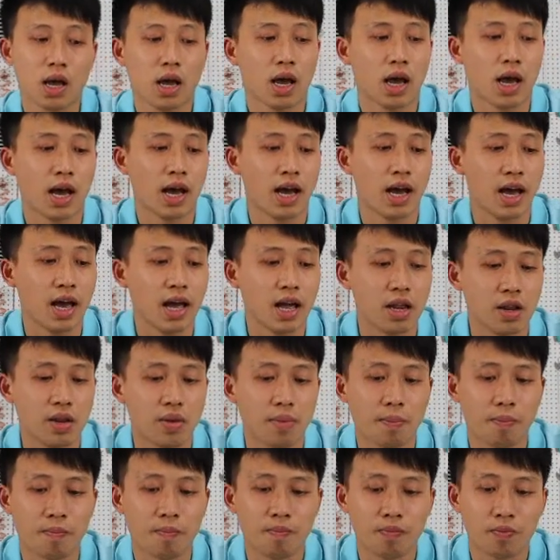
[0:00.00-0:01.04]

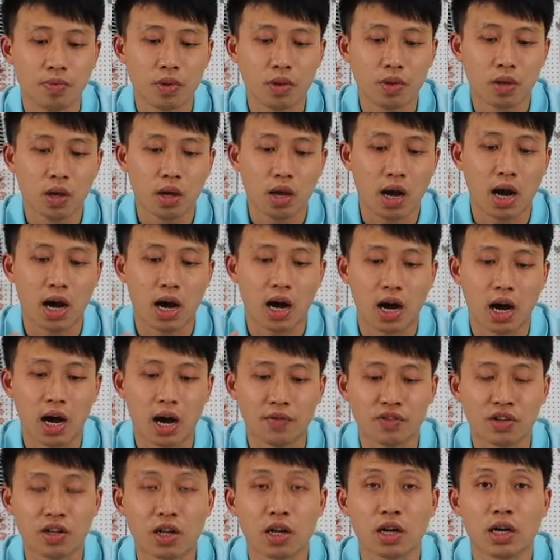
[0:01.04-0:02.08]
And
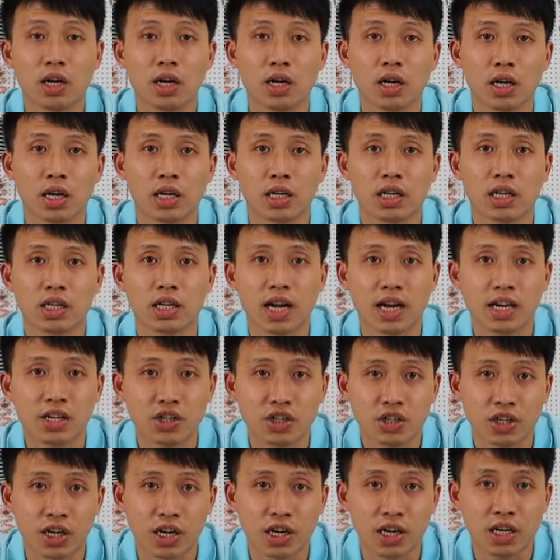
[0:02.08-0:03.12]
after
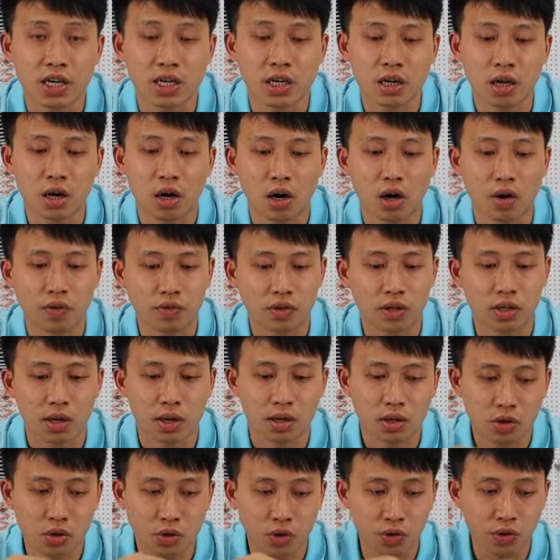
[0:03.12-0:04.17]
introduction of the
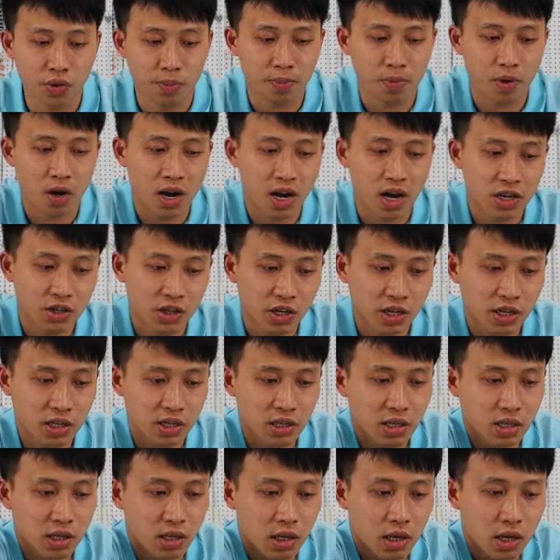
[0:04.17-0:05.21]
two
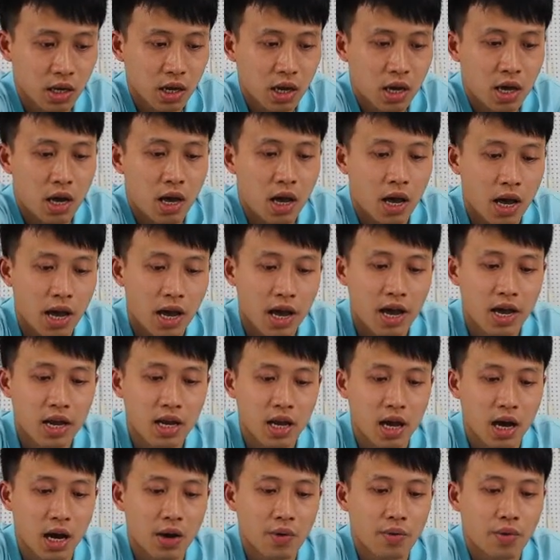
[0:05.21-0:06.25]
brushes, and
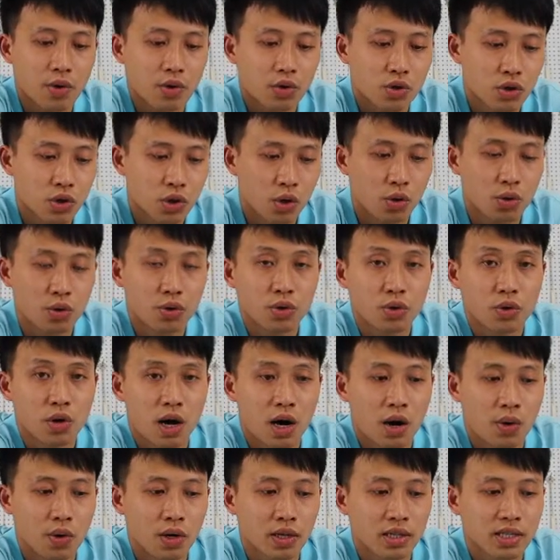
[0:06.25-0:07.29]
I will show you
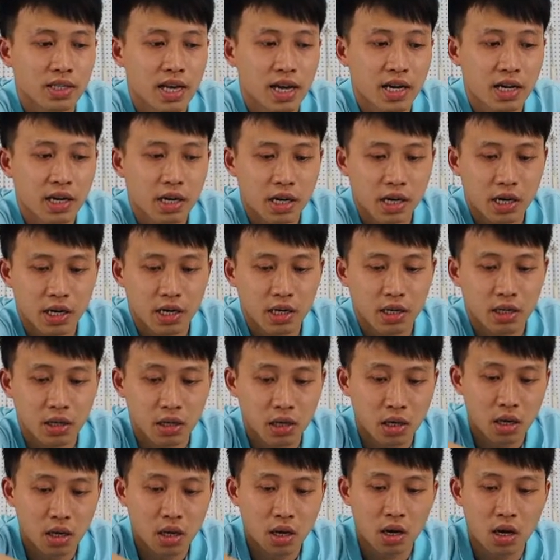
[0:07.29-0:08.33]
our second
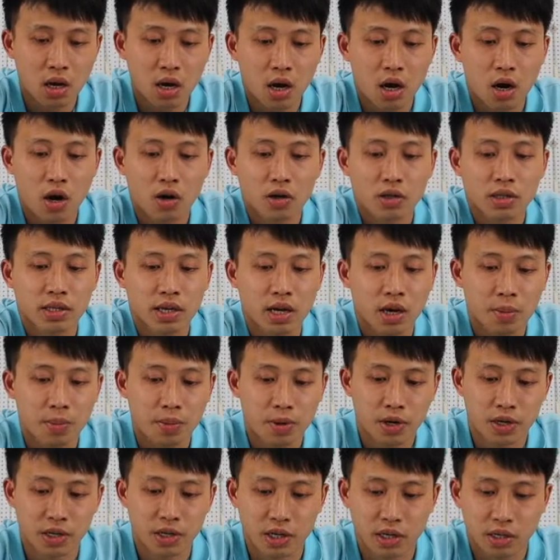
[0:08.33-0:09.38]
hot cell
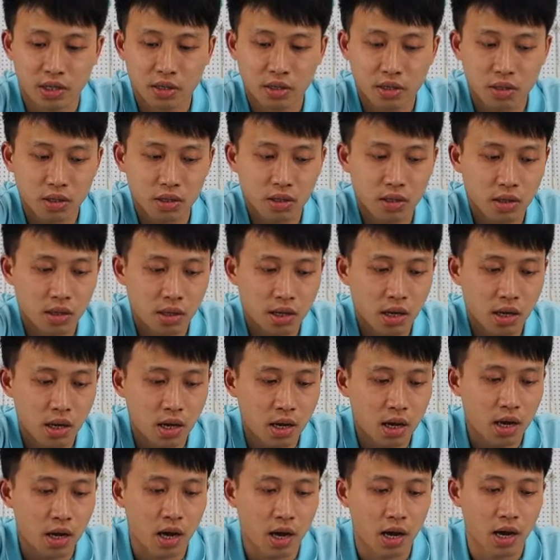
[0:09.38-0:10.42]
purpose.
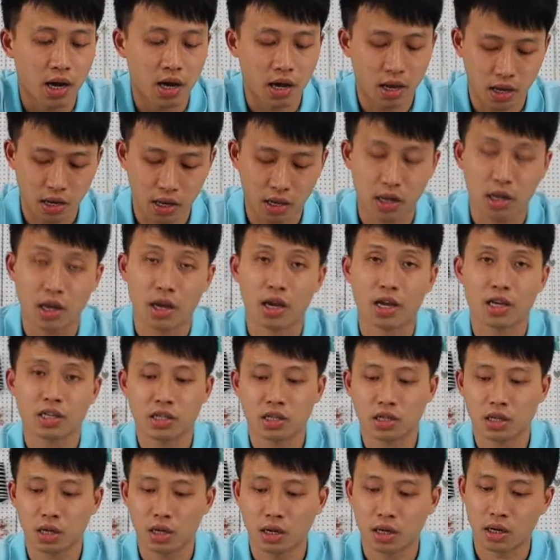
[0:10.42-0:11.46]
And
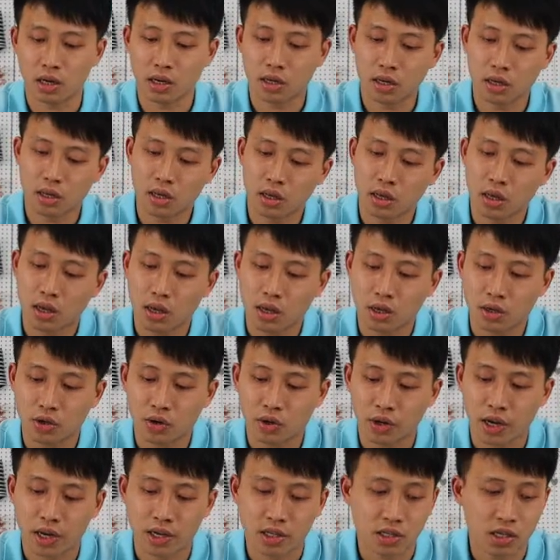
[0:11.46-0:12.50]
you
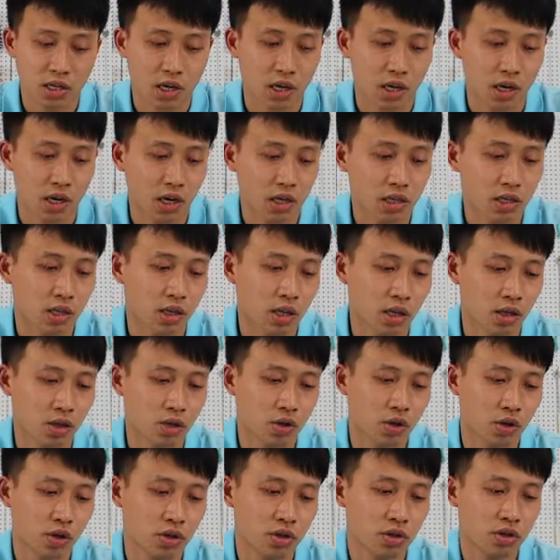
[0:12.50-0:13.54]
can see it's the
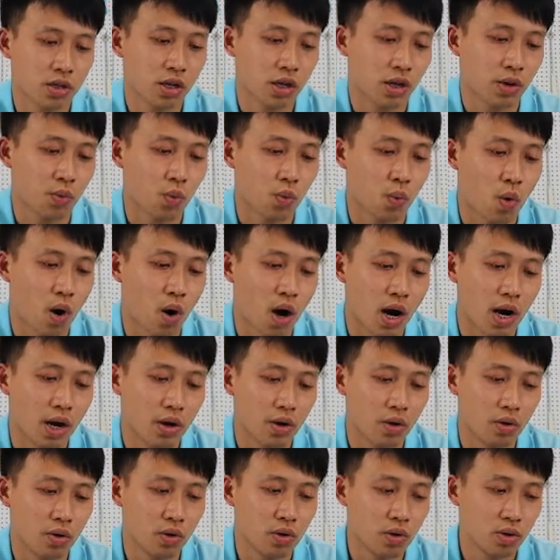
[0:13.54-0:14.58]
twisty
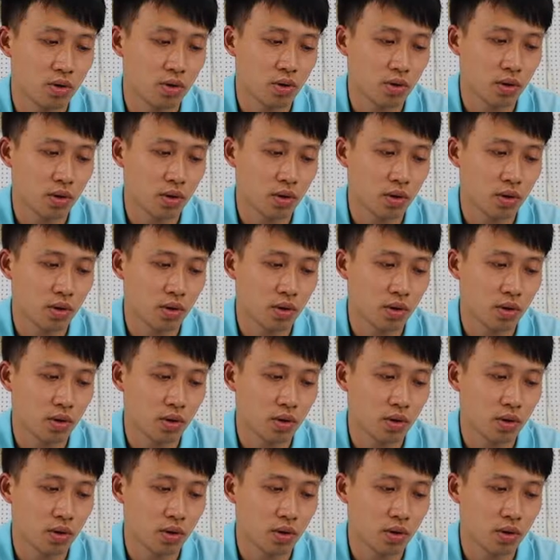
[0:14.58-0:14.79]
wild